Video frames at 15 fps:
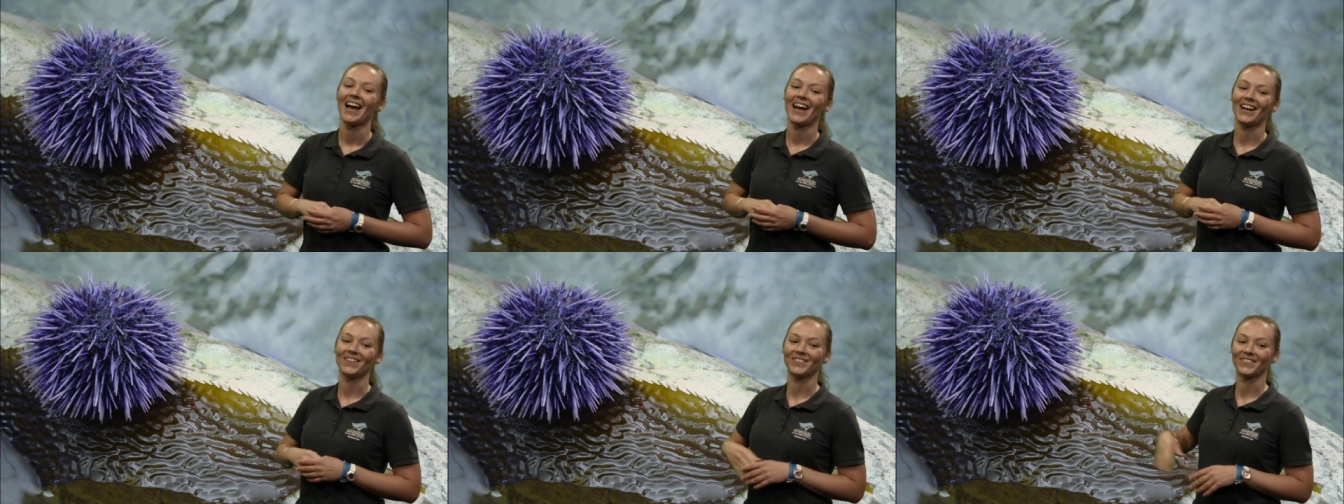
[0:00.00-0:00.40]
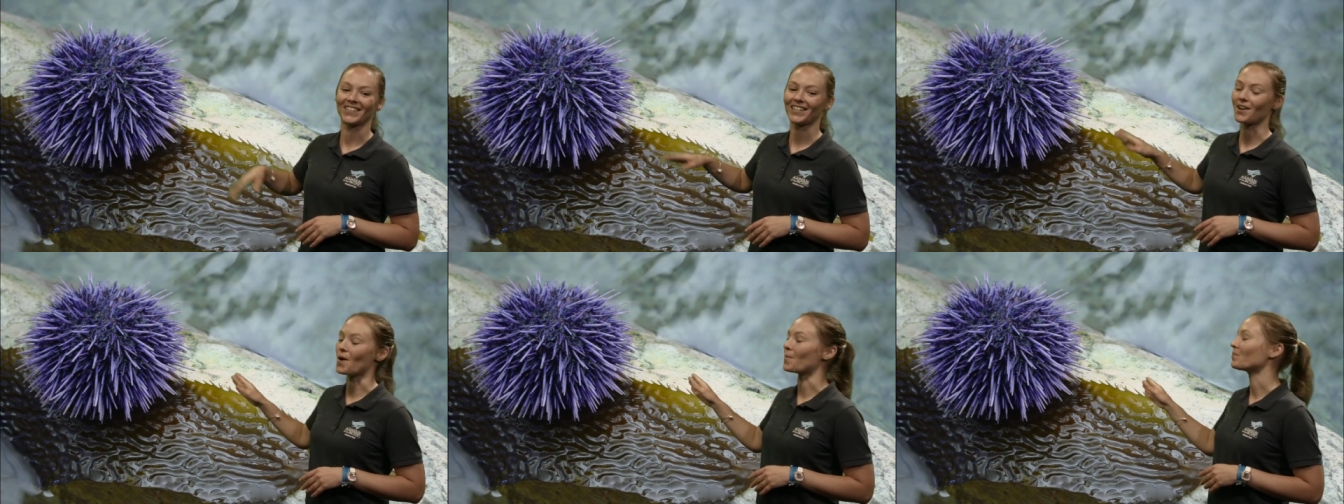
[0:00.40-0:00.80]
Oh,
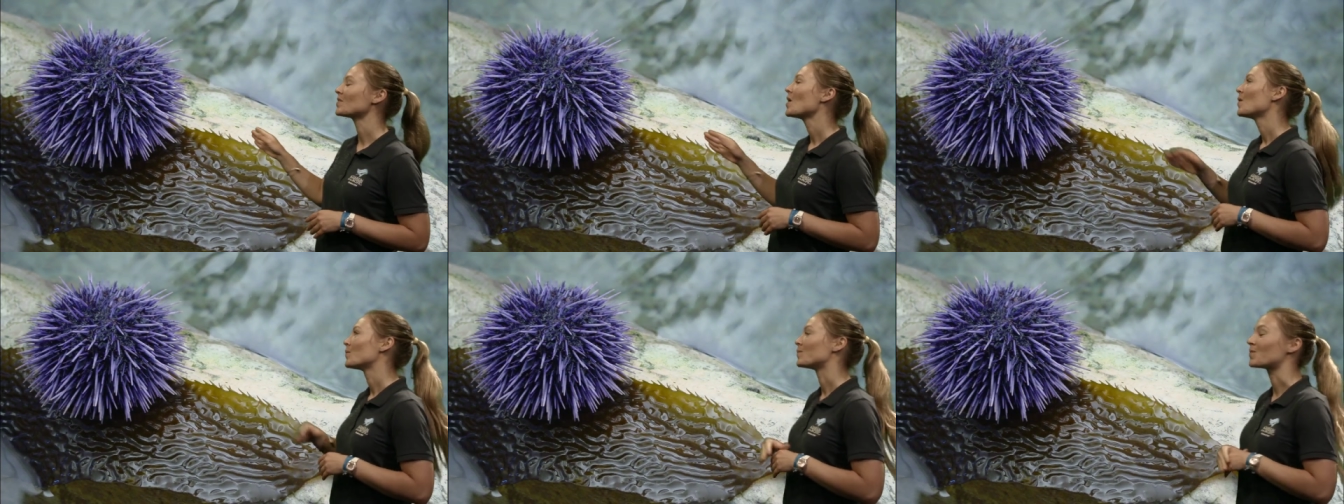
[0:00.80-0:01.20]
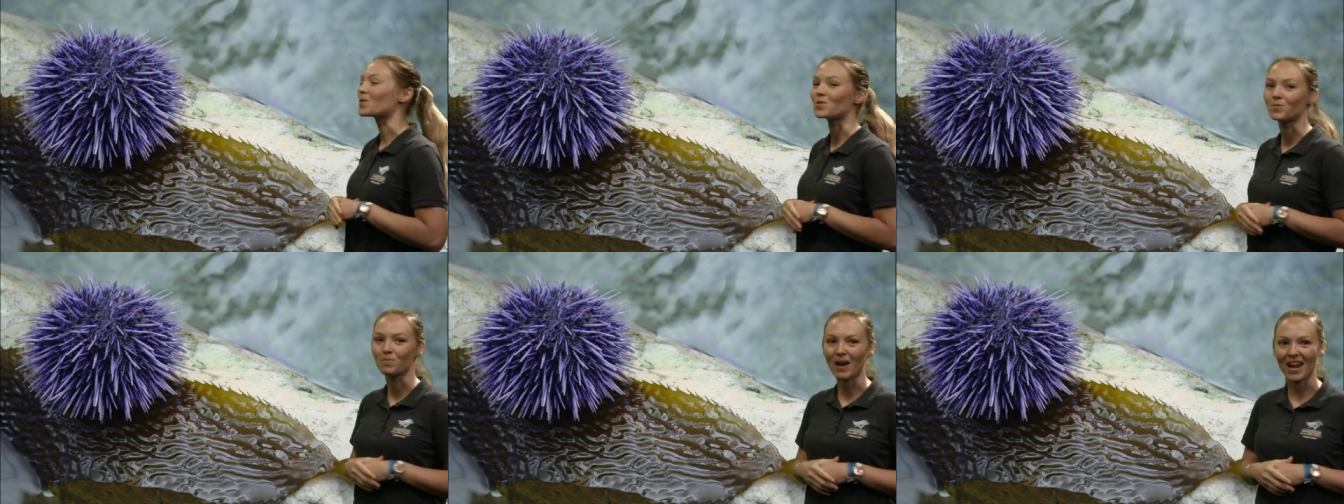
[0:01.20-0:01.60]
so
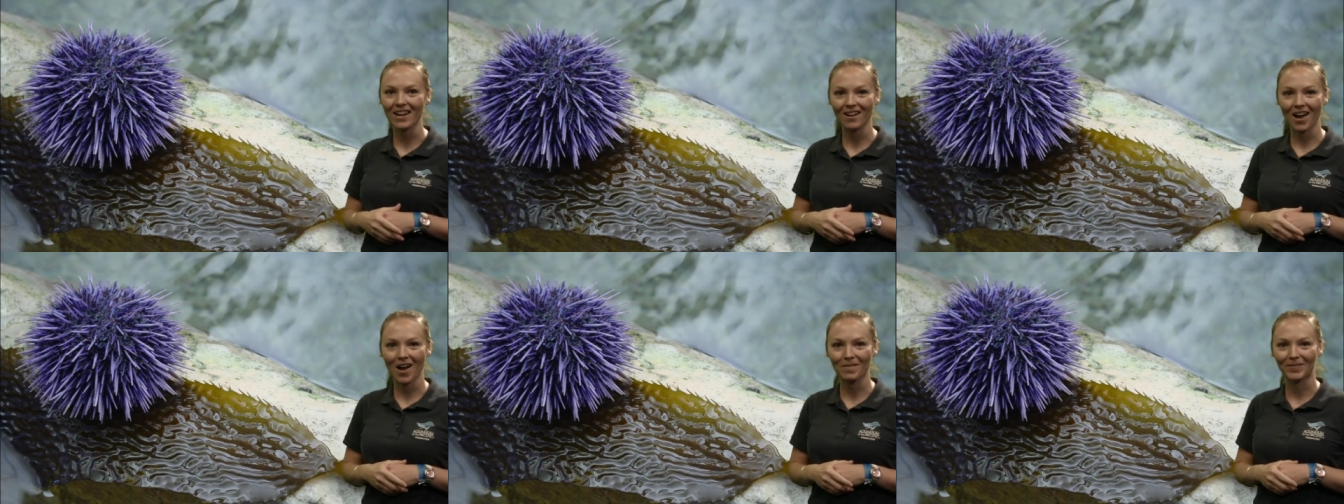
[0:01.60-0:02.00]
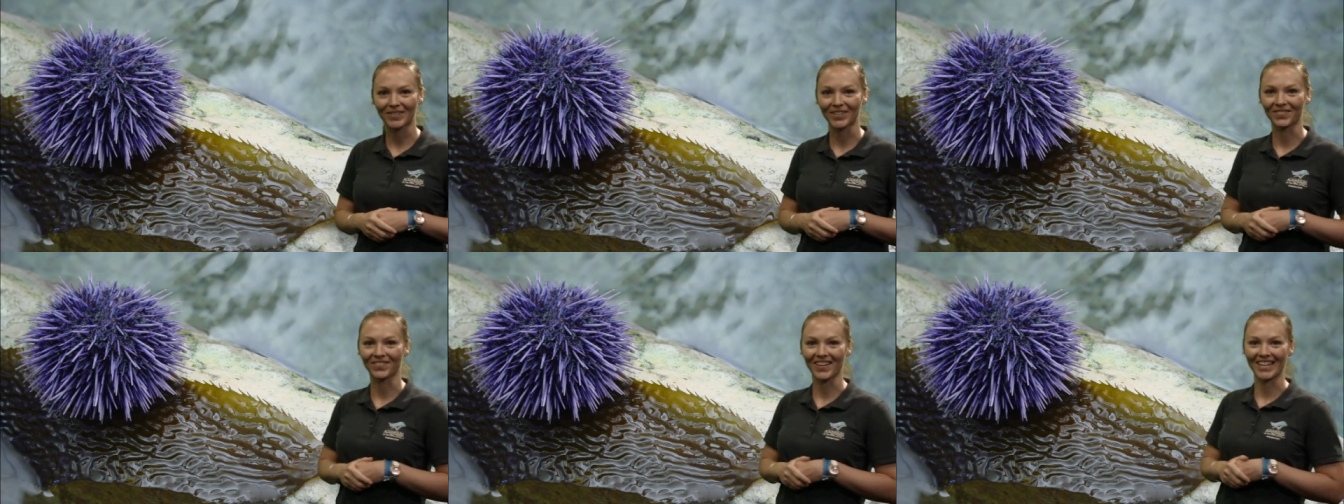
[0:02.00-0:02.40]
great
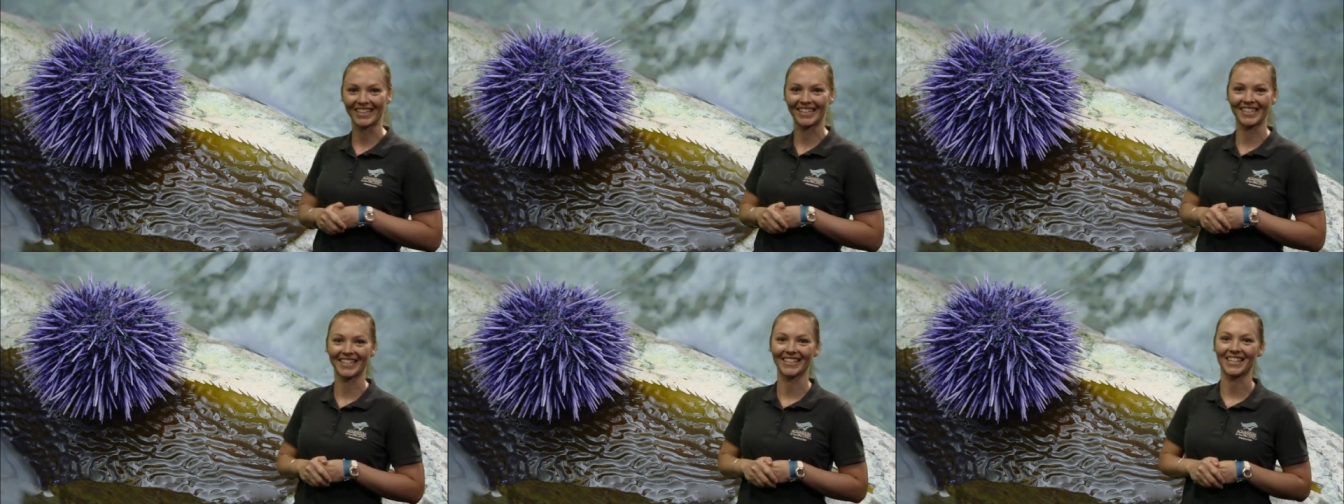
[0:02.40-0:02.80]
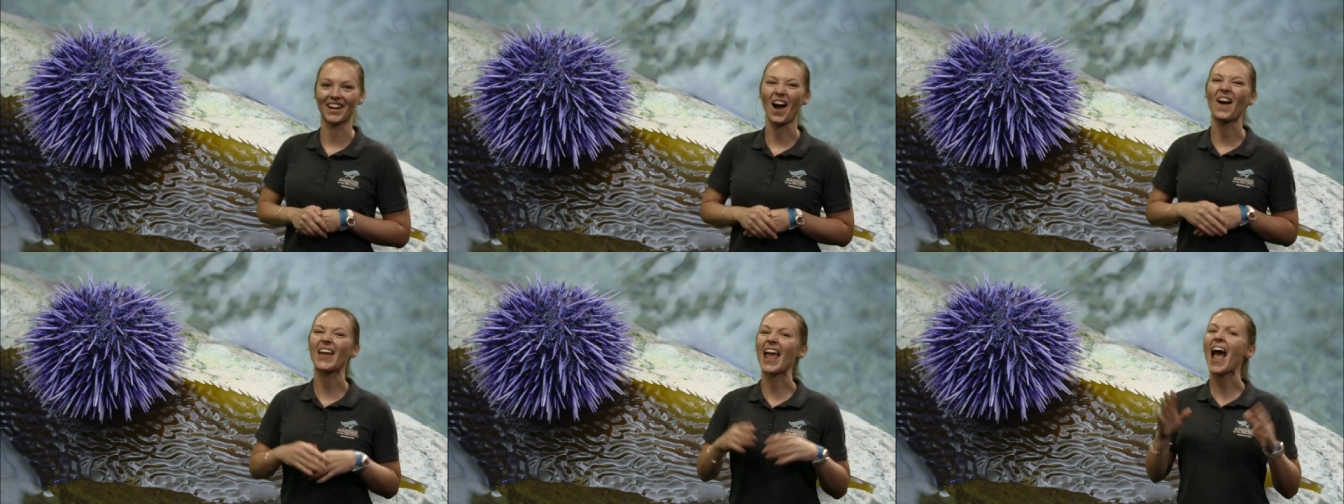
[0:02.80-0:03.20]
observations
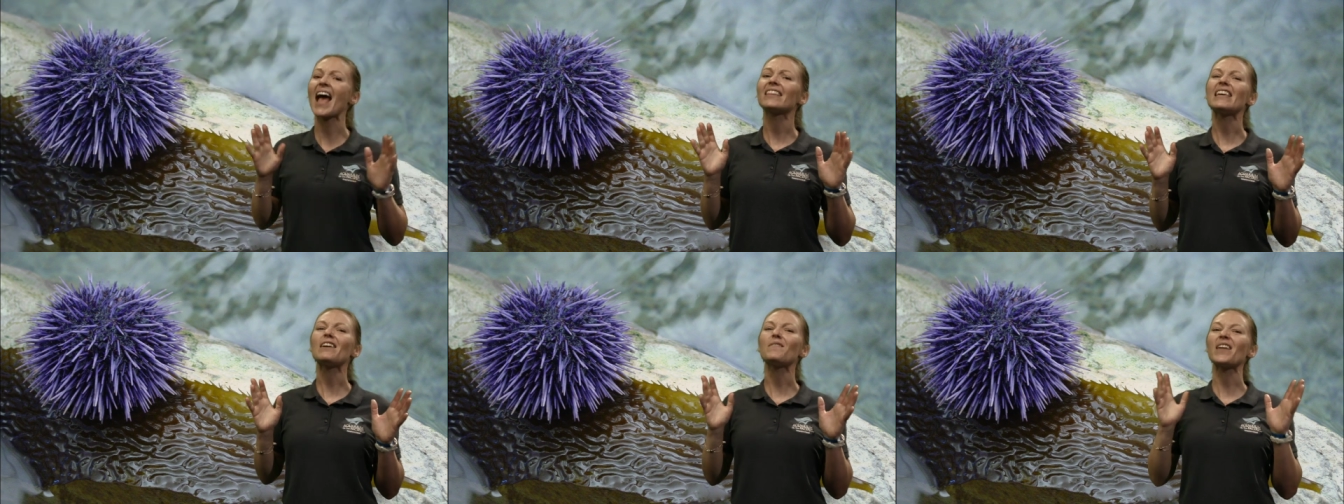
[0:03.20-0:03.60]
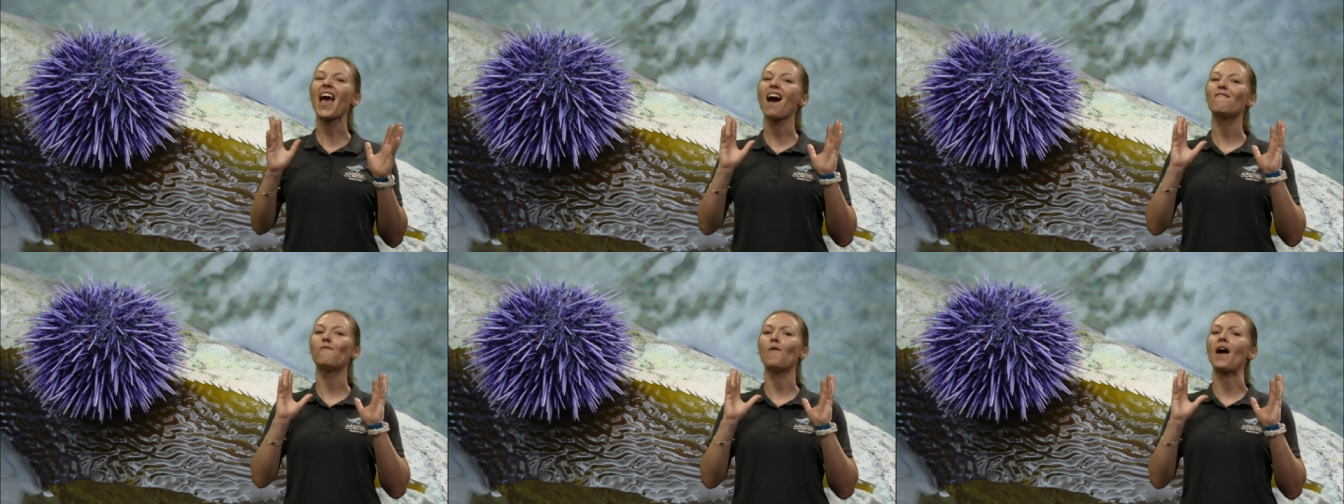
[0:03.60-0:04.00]
there. Okay, I think we
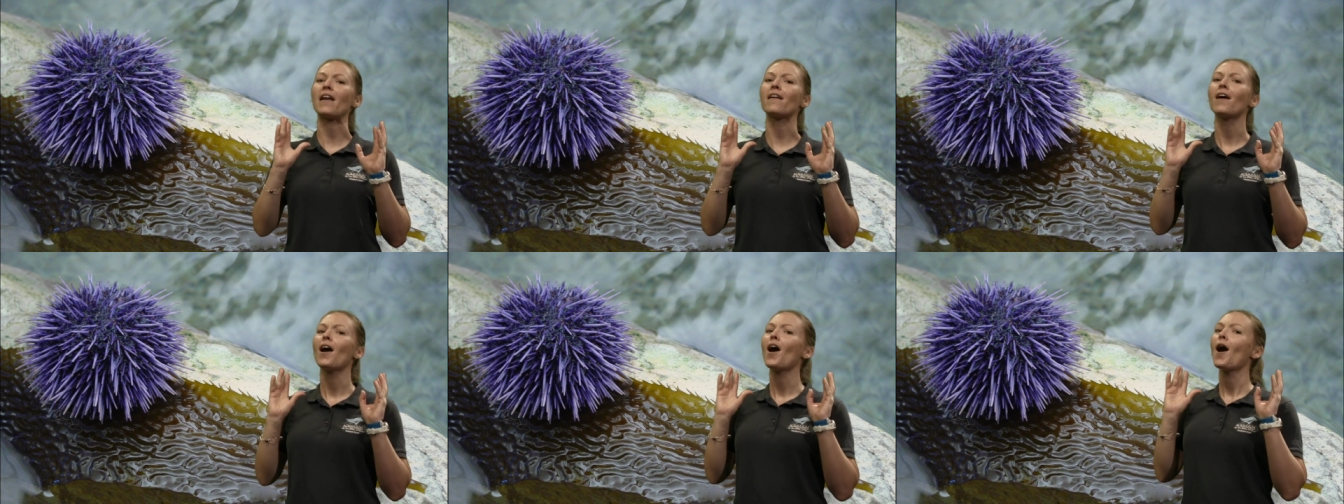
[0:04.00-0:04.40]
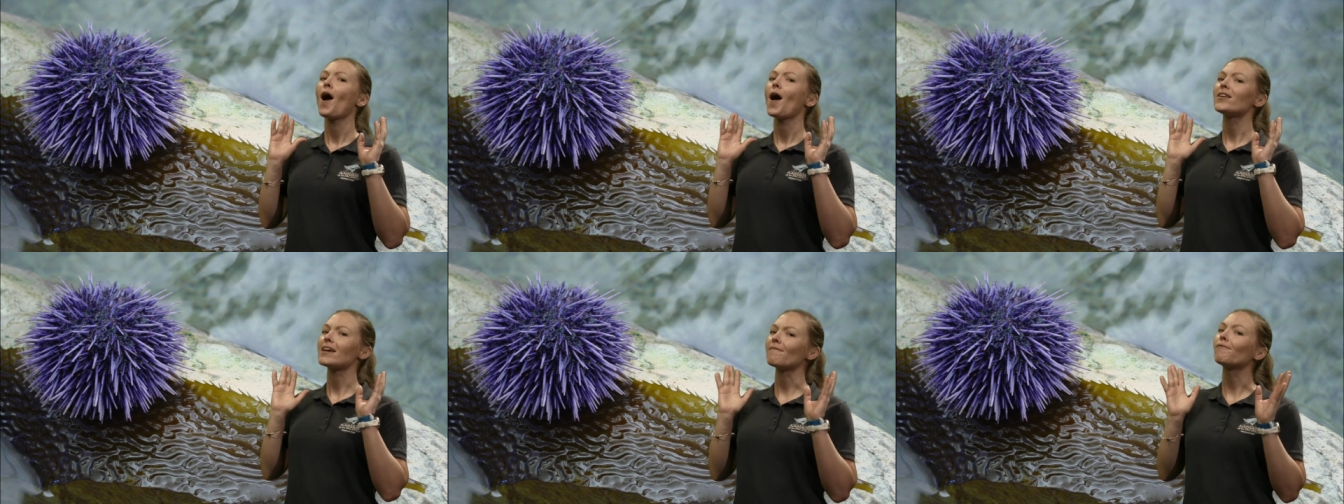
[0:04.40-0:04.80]
have one,
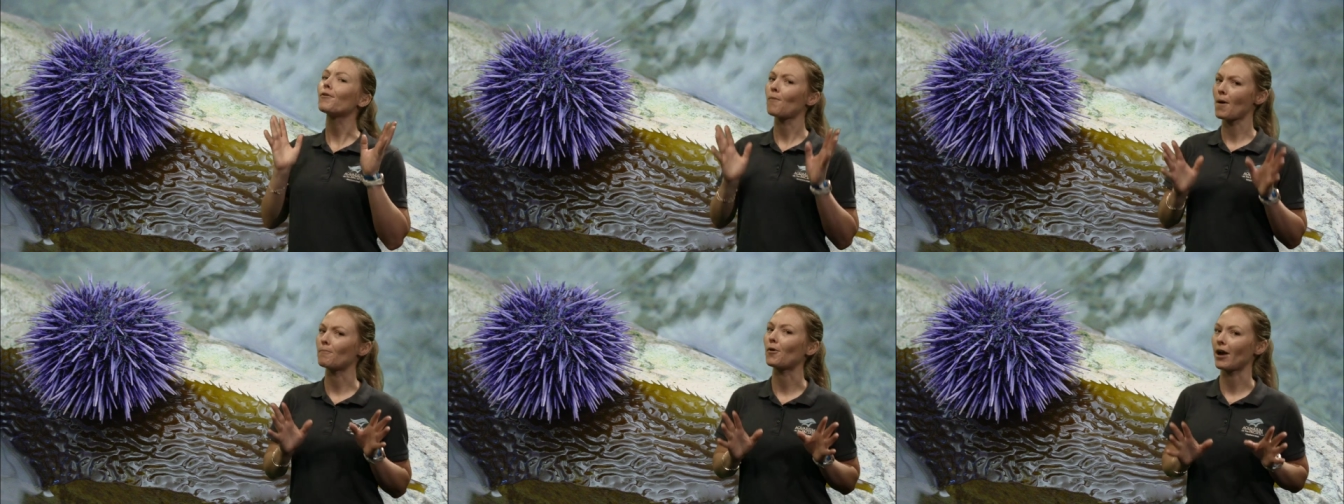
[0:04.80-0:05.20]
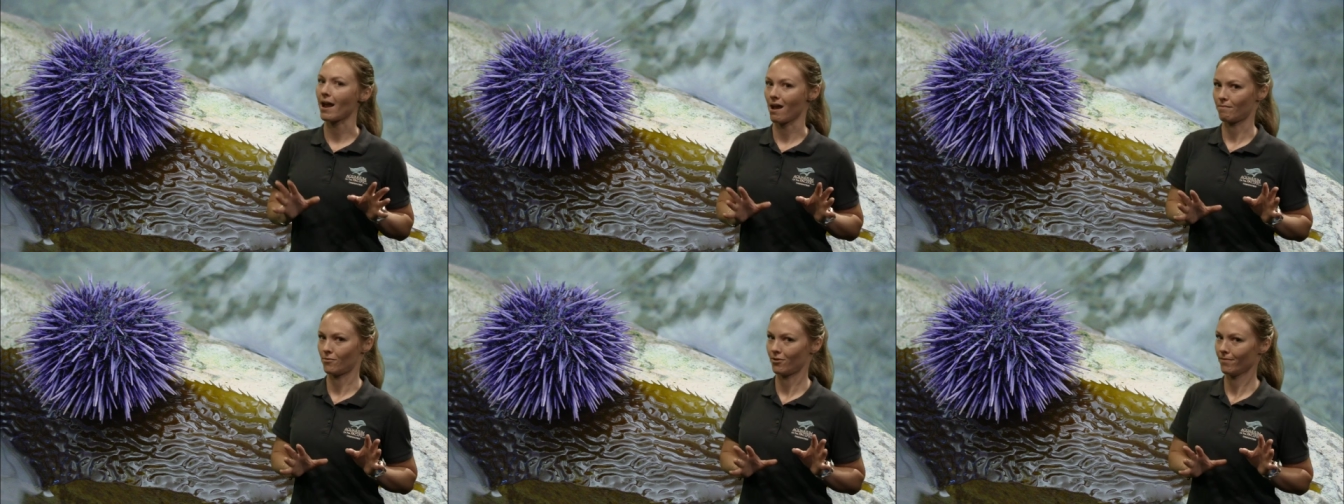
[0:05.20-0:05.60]
time for one more
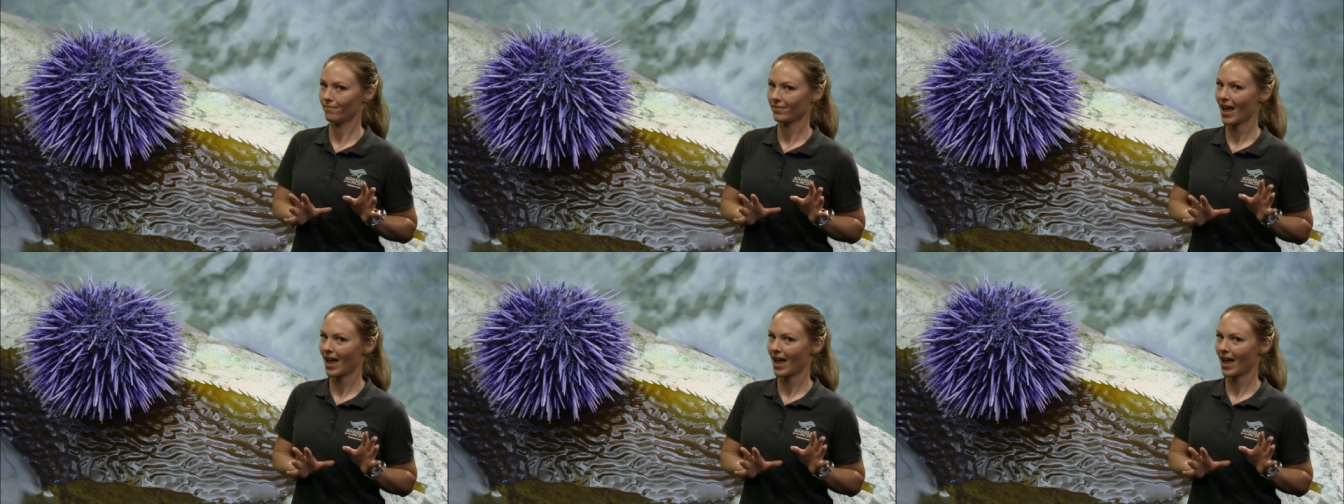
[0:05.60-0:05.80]
animal.